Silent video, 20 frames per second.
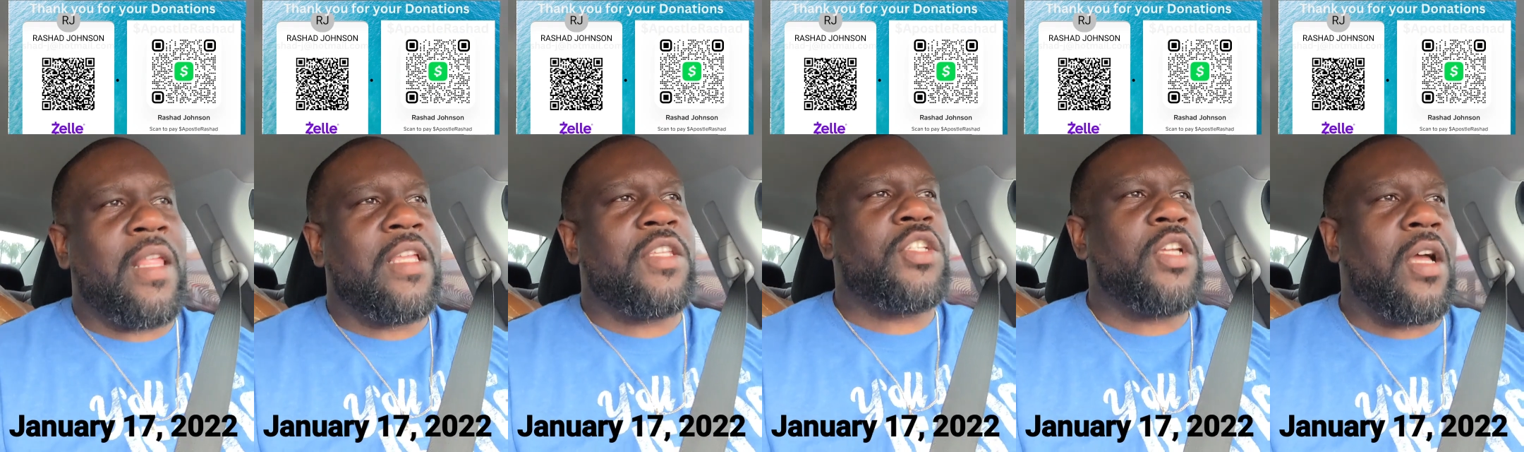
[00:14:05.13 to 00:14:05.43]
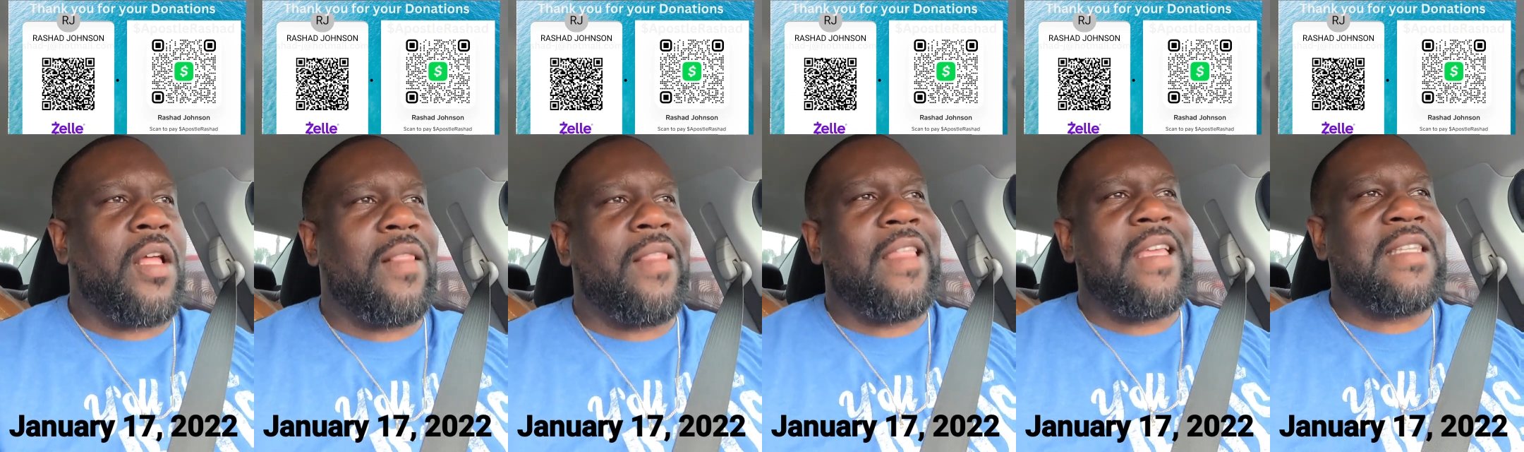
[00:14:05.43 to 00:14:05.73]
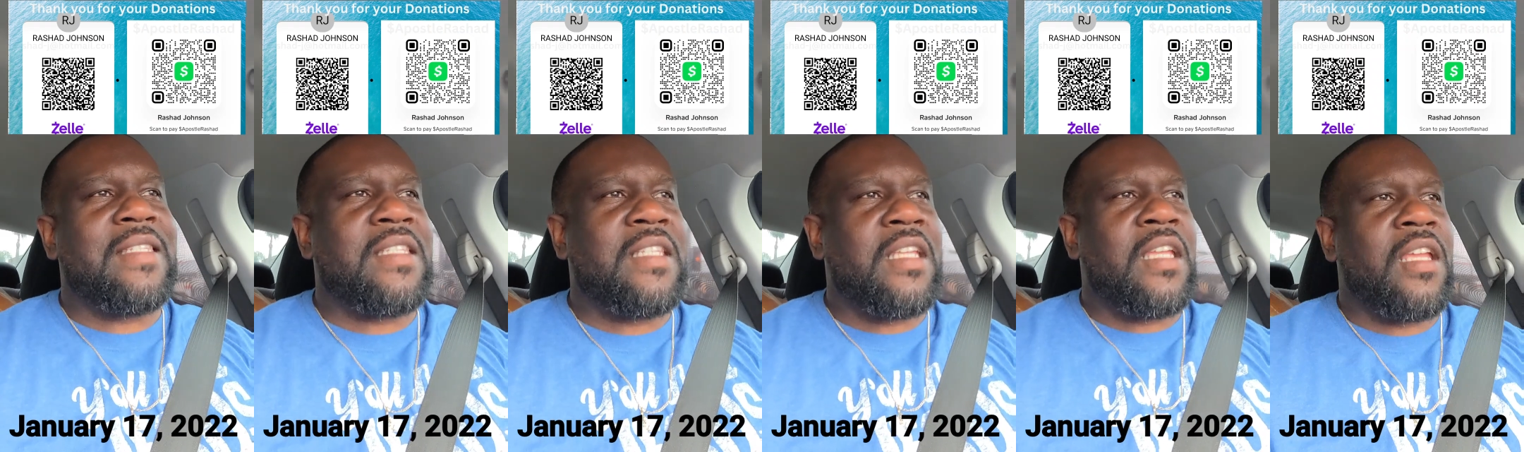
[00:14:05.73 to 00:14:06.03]
let y'all
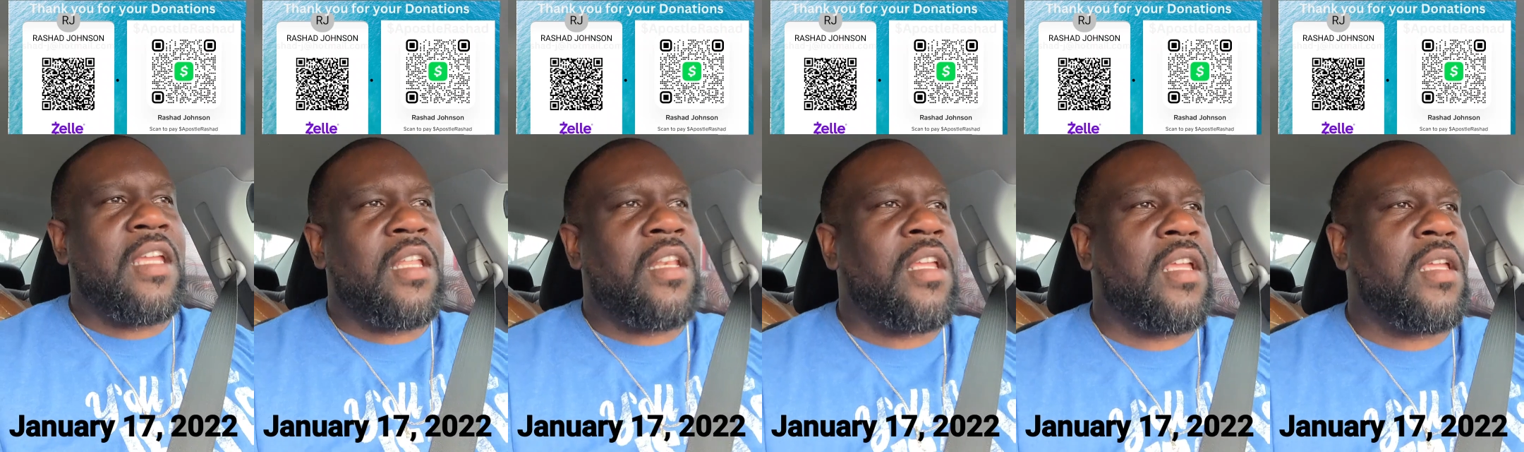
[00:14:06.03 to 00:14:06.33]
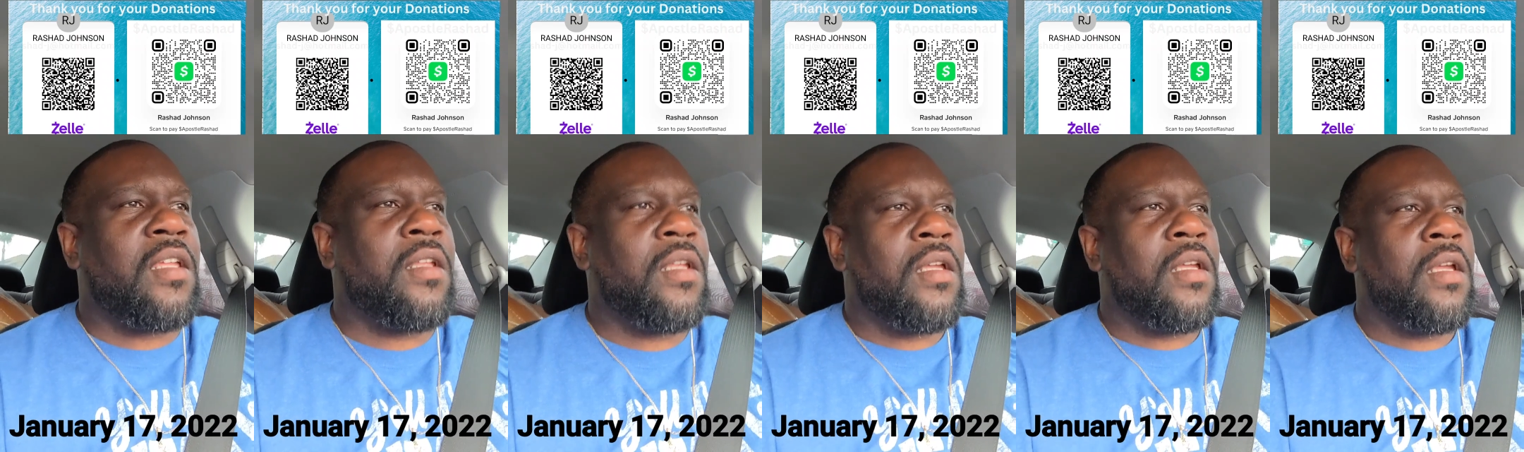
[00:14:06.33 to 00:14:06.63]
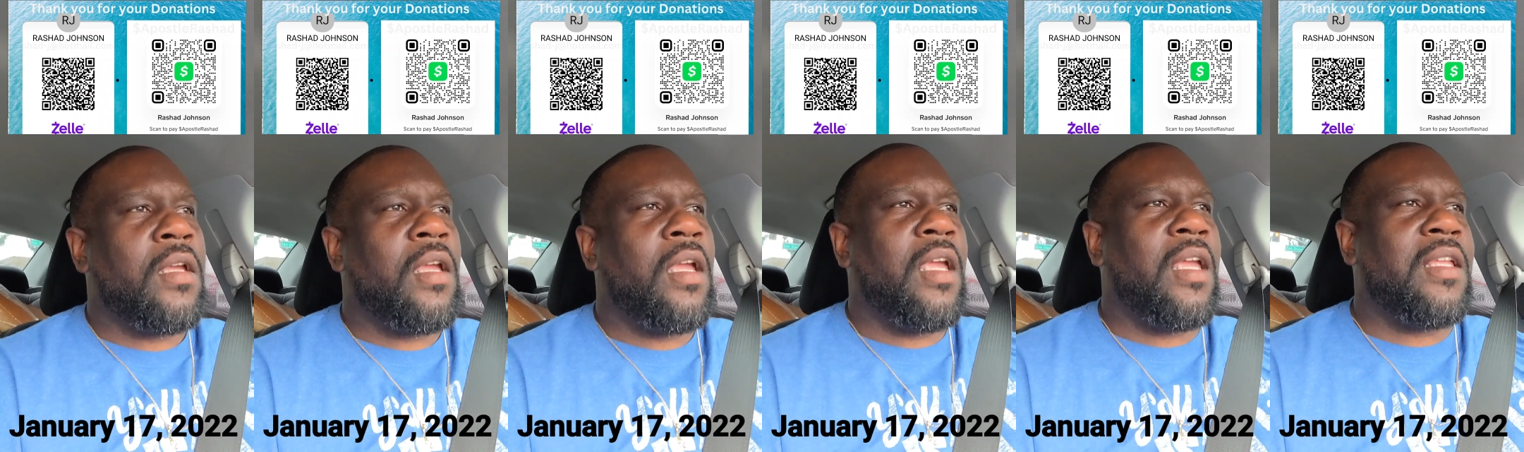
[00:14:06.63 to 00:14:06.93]
listen
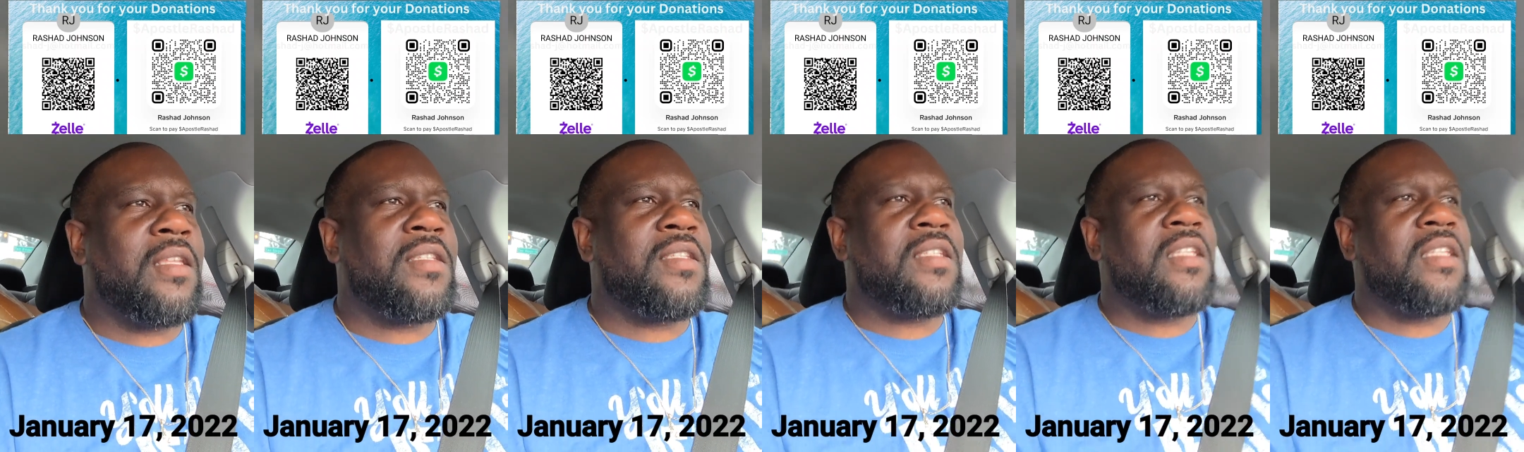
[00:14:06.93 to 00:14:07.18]
and